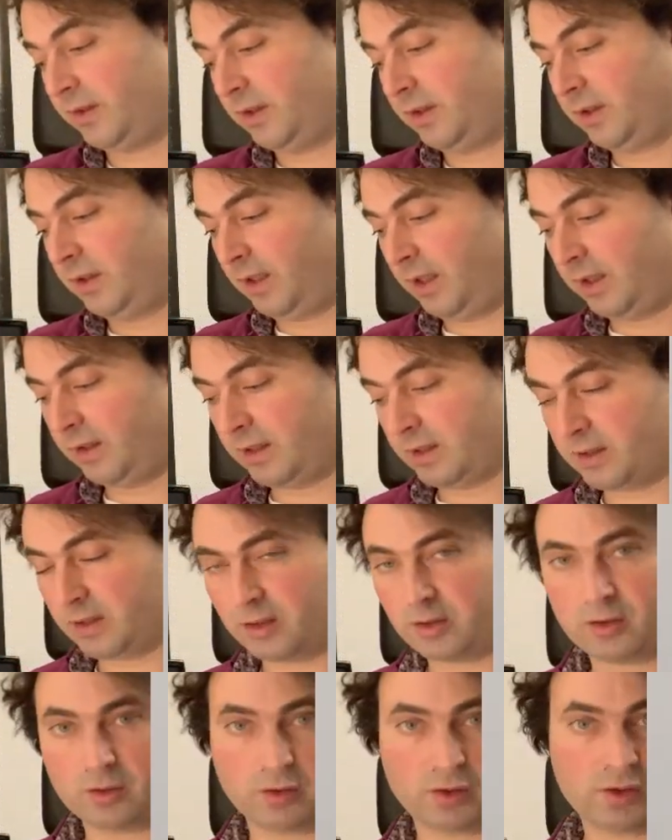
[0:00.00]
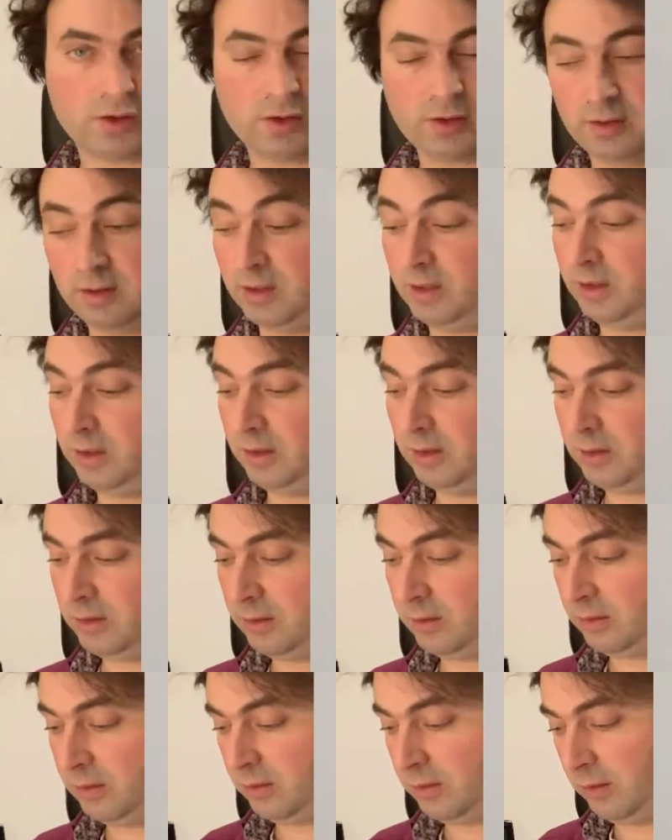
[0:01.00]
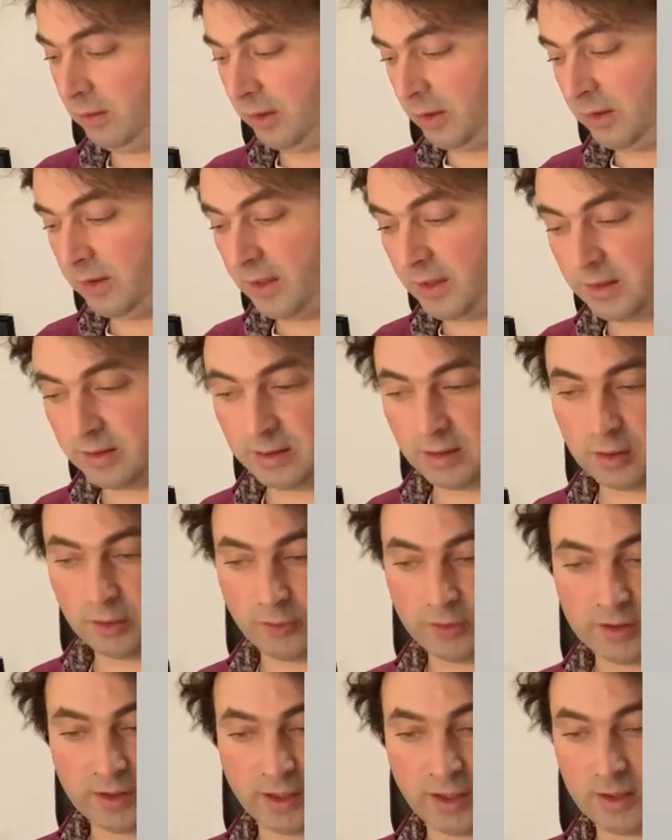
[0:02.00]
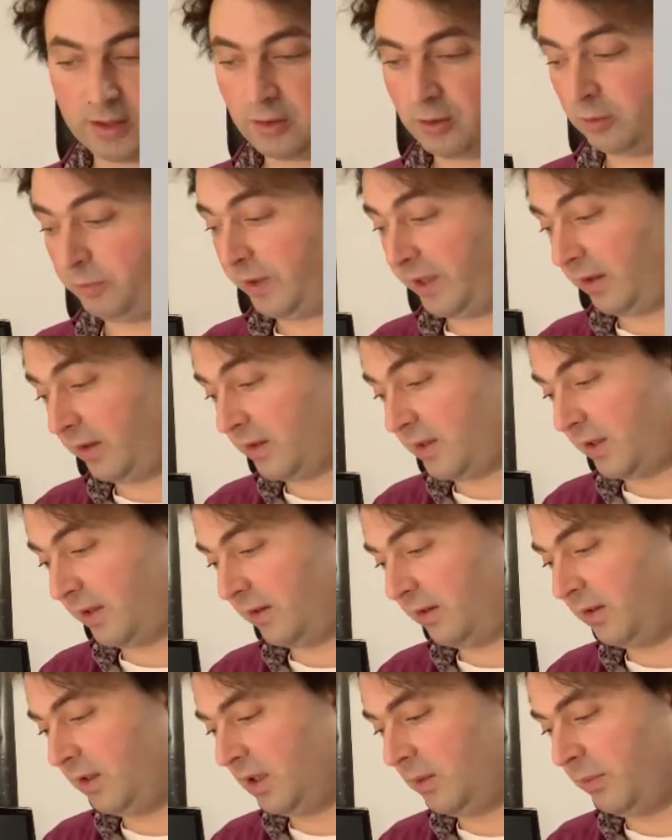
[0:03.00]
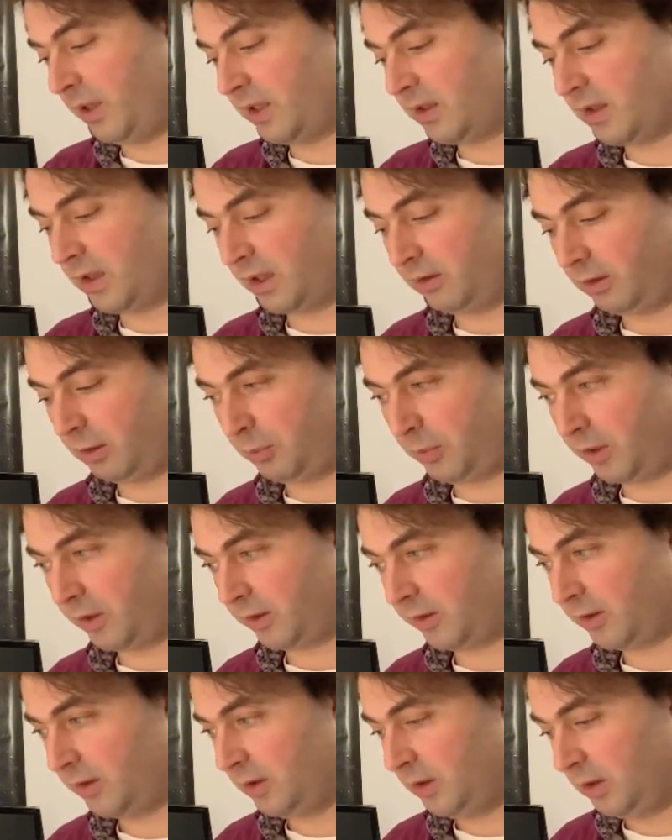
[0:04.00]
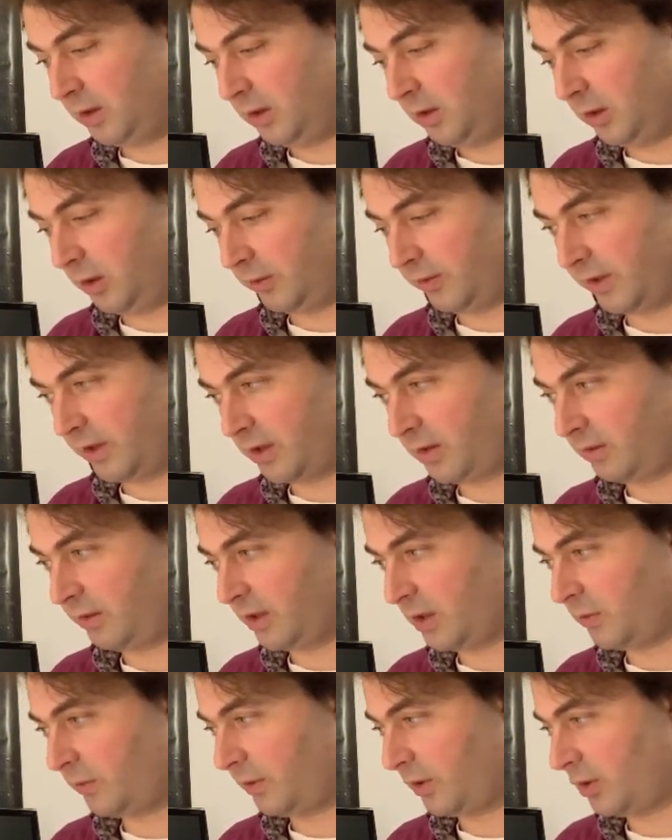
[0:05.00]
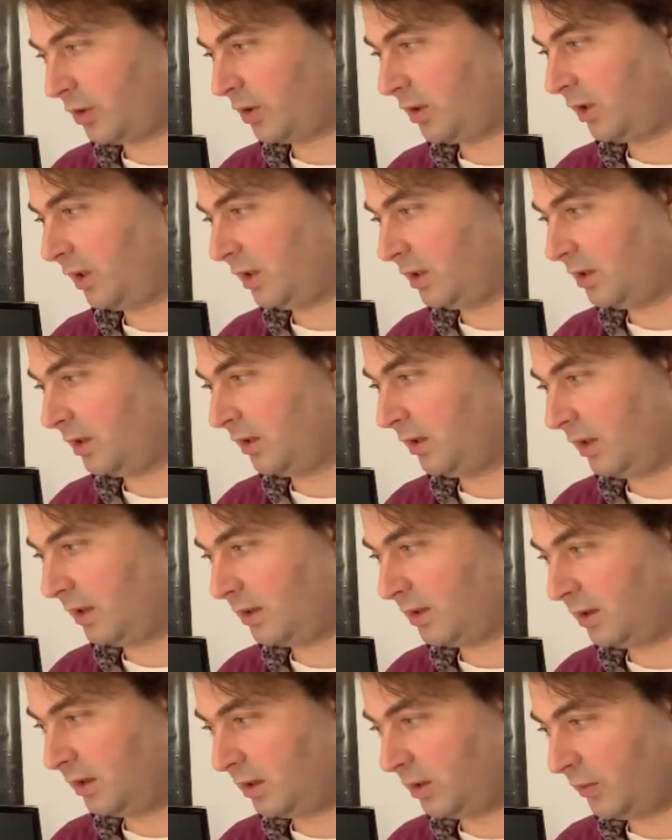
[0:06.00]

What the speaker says: and this is just the densities of states, or better said, the imaginary part of this Green's function is the densities of